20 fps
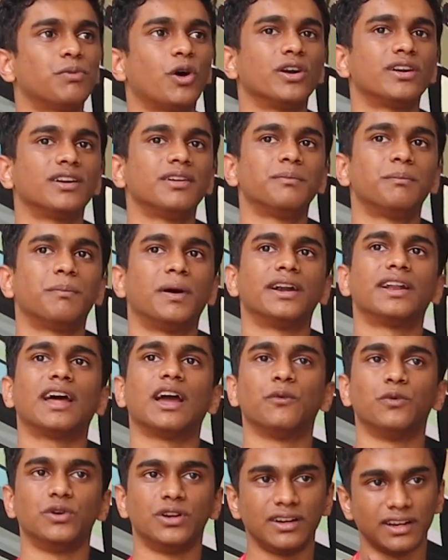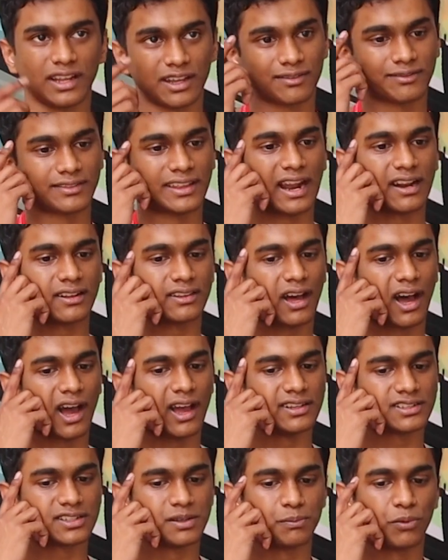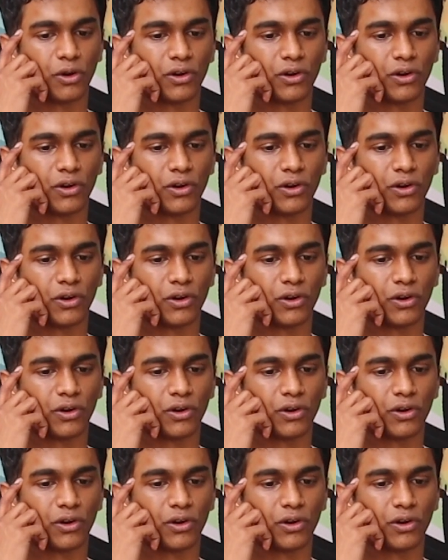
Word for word: important, but I wouldn't give that the highest